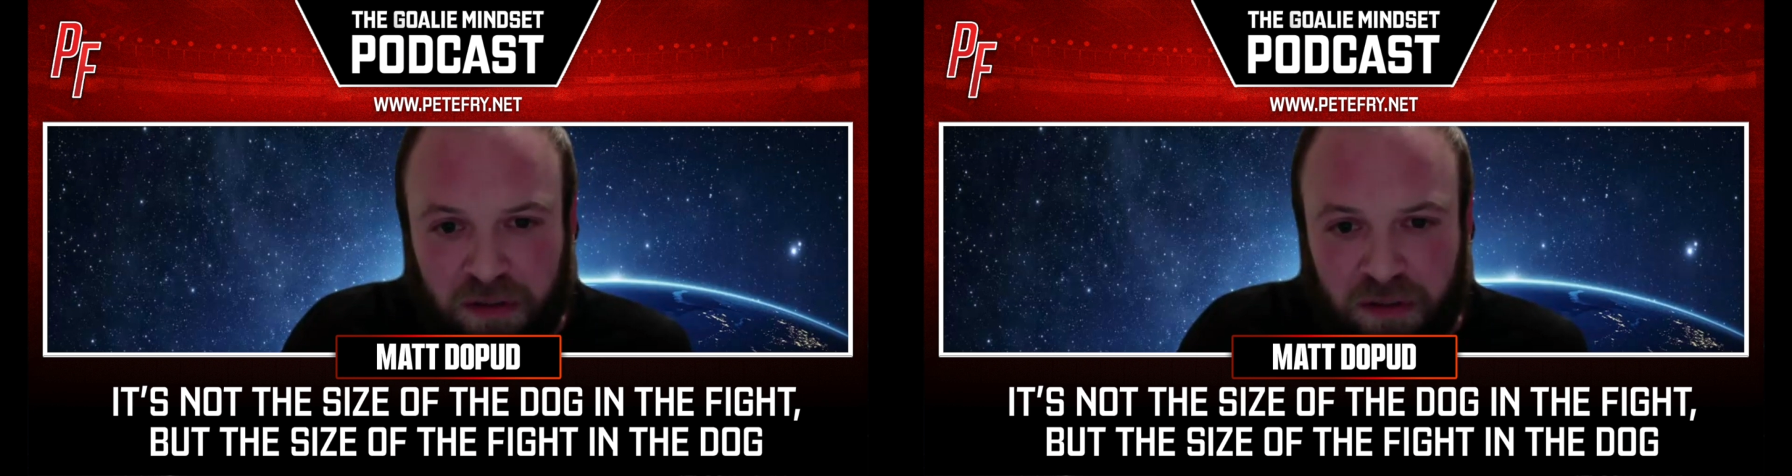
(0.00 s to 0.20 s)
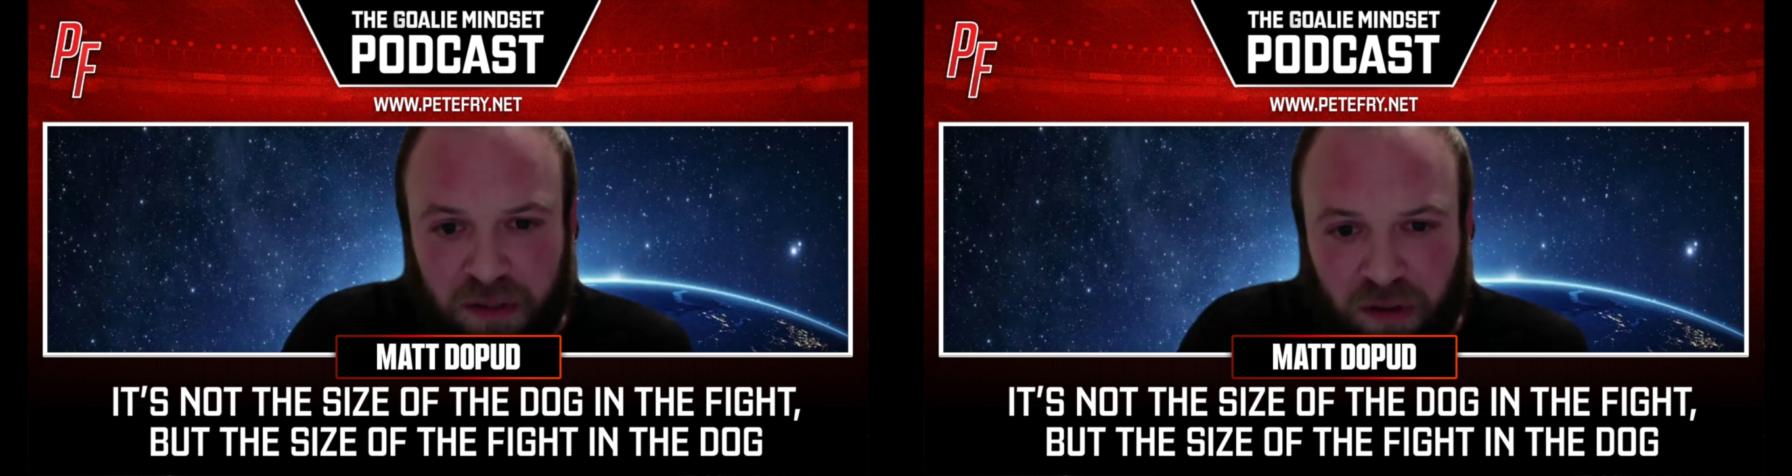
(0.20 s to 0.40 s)

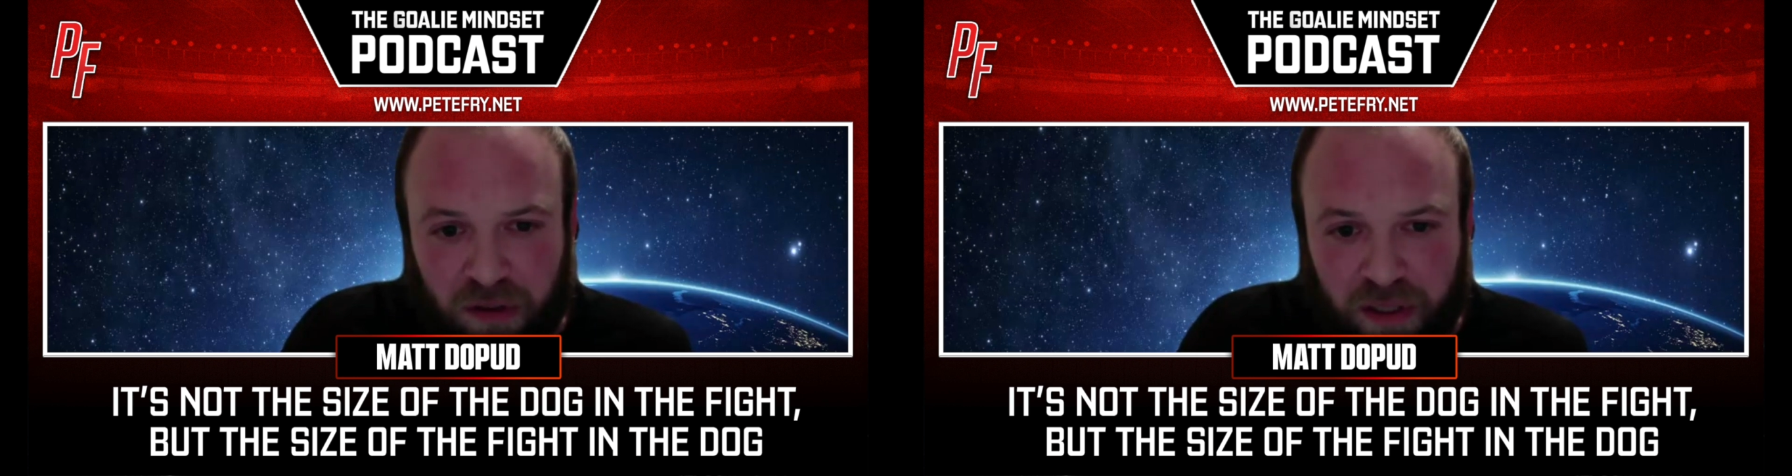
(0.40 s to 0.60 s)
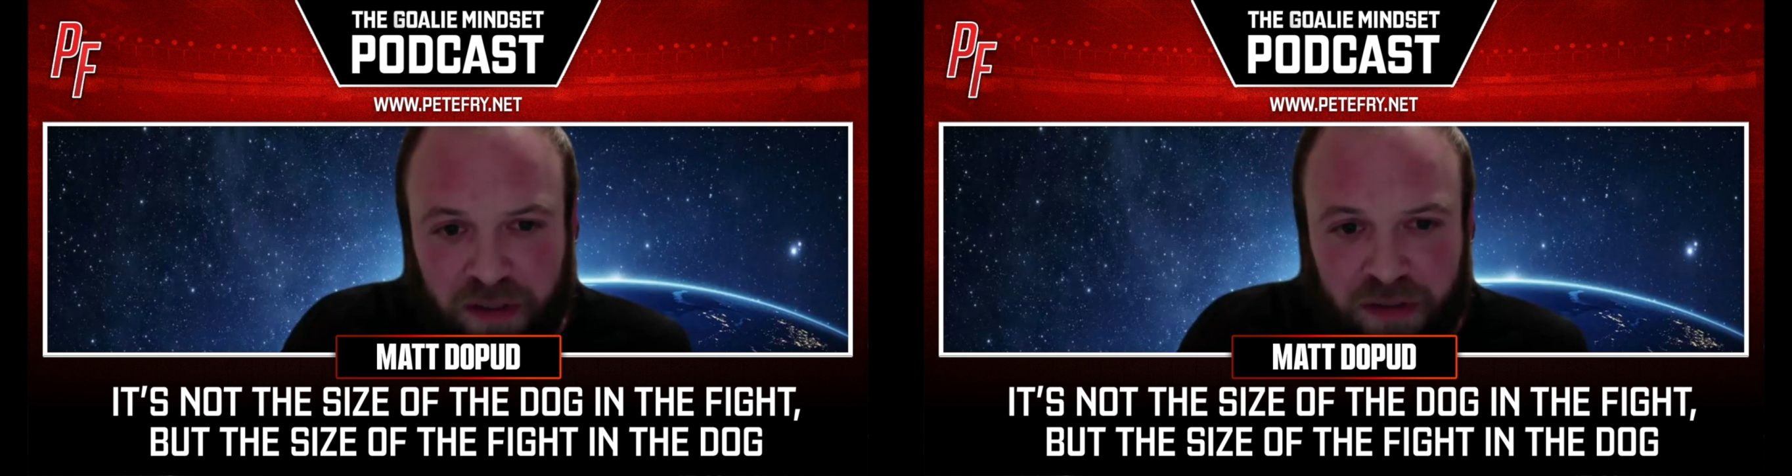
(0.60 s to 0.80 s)

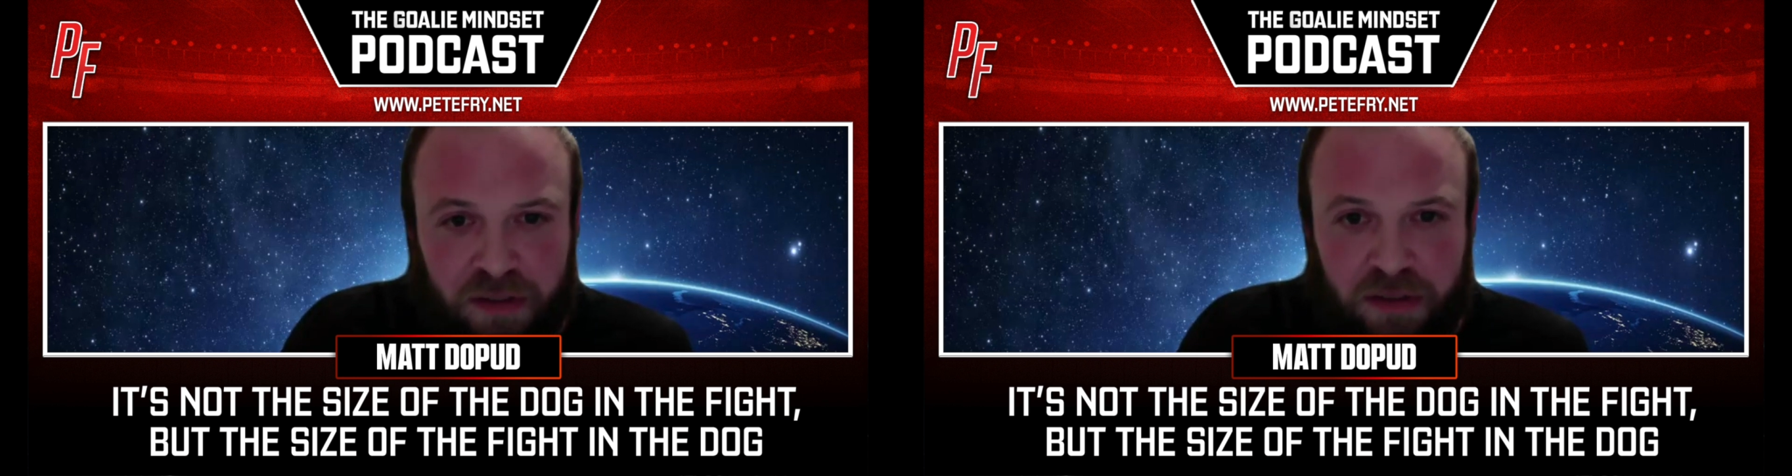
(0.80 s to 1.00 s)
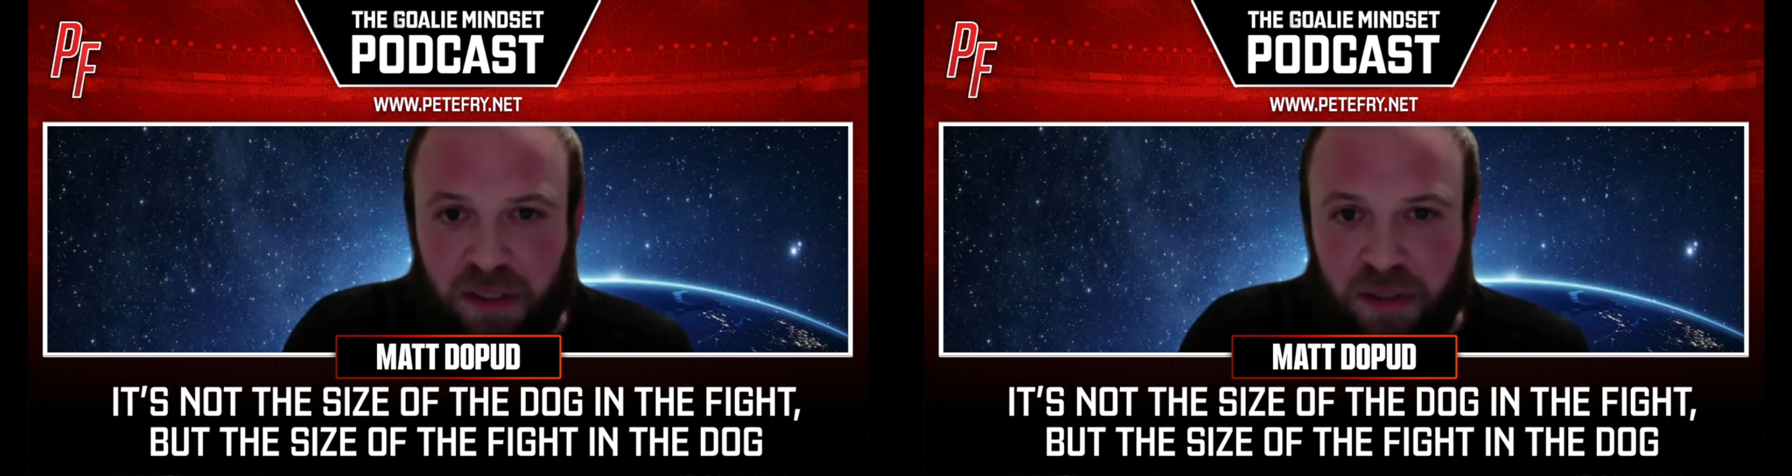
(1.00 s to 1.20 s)

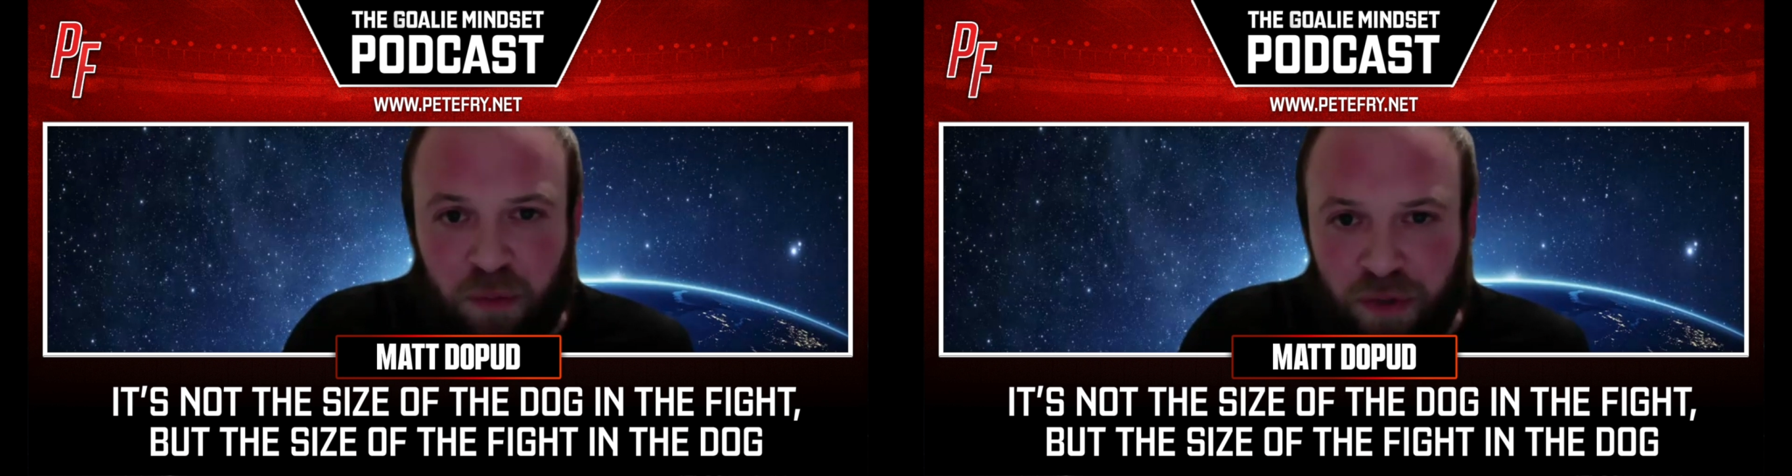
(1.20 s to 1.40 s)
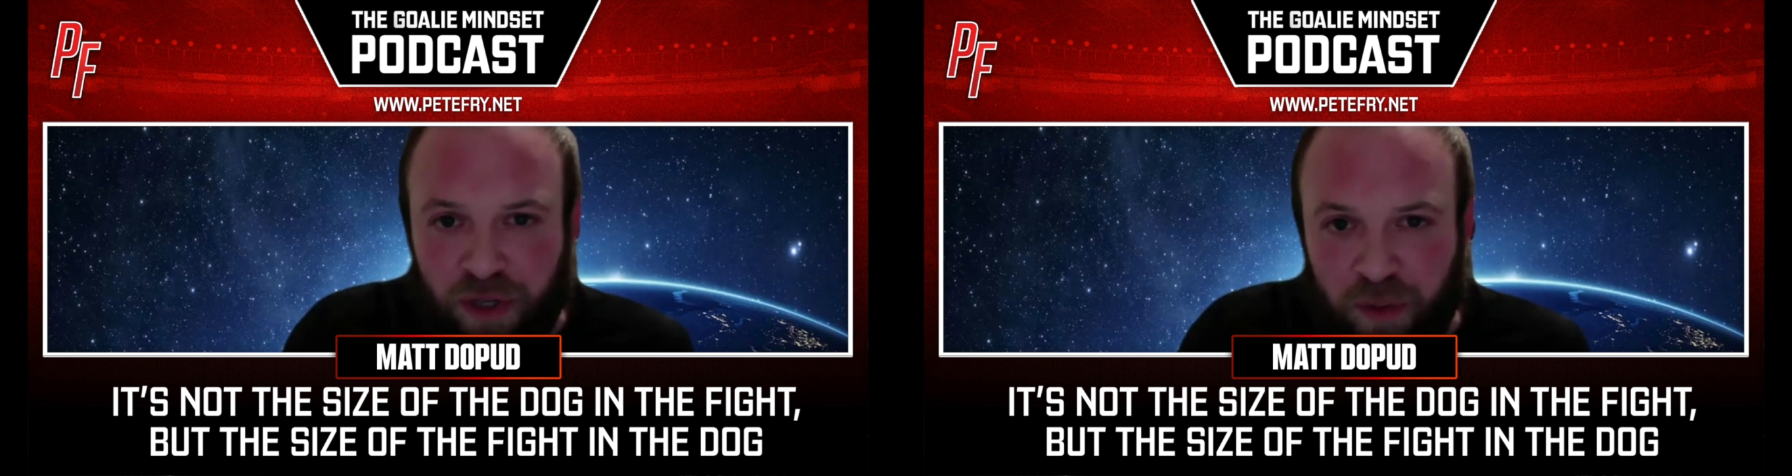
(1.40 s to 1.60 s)
Like
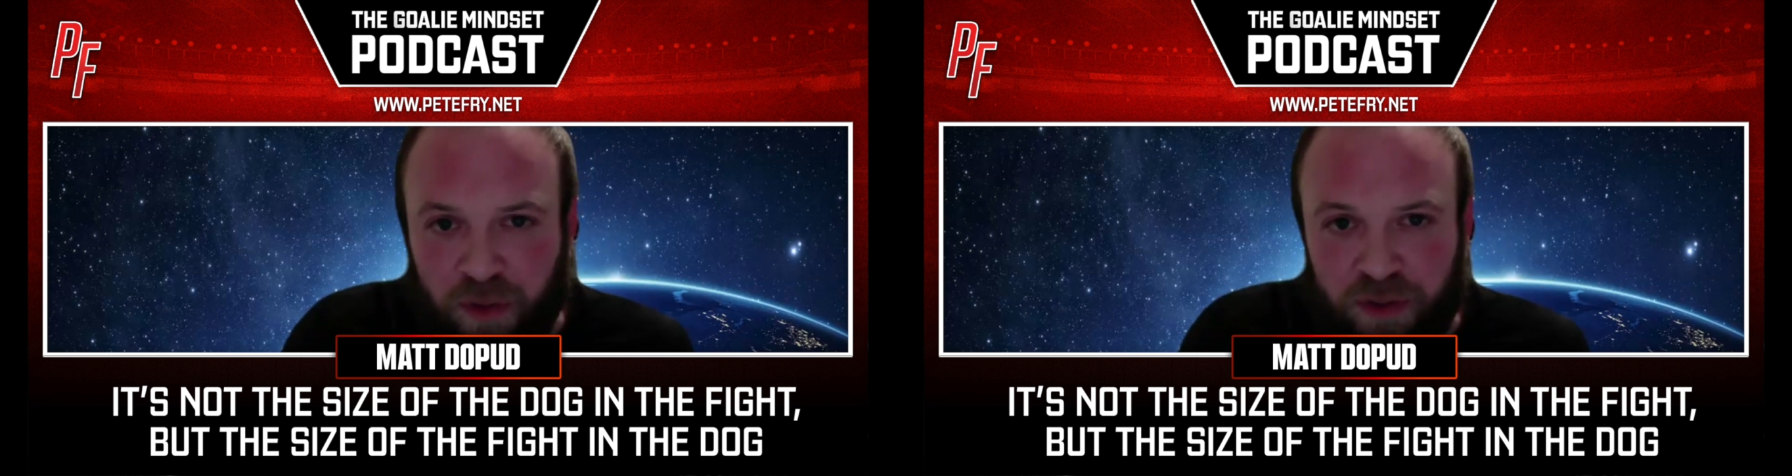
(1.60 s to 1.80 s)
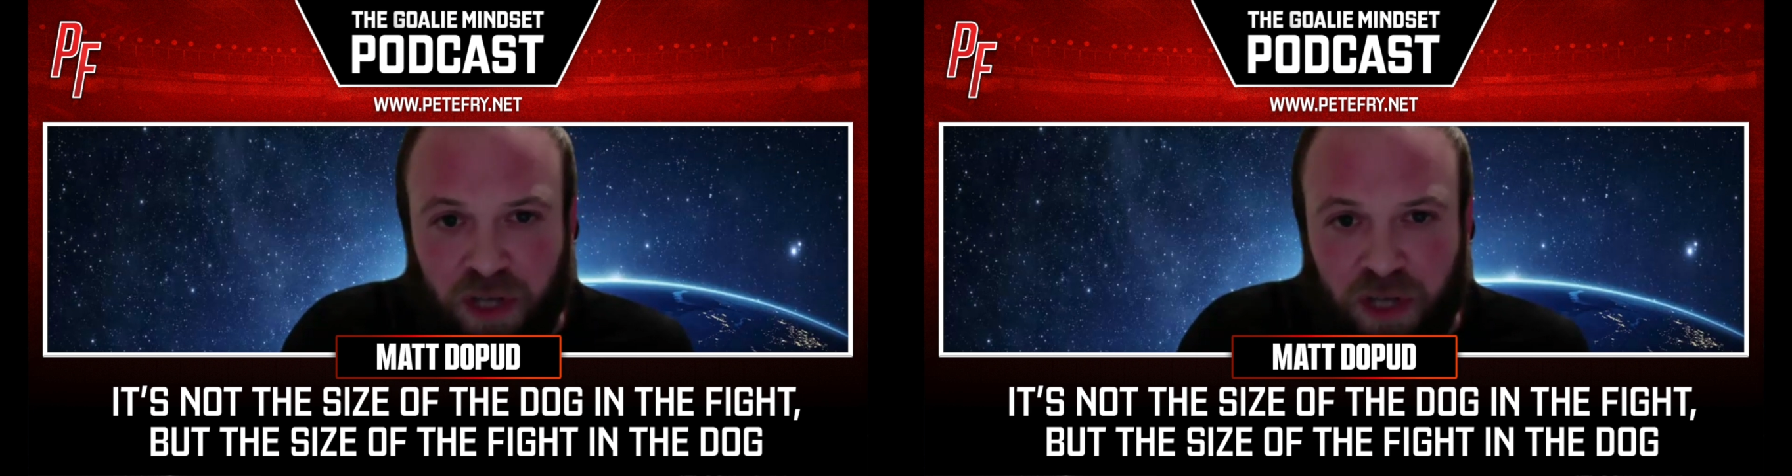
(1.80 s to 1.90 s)
worry about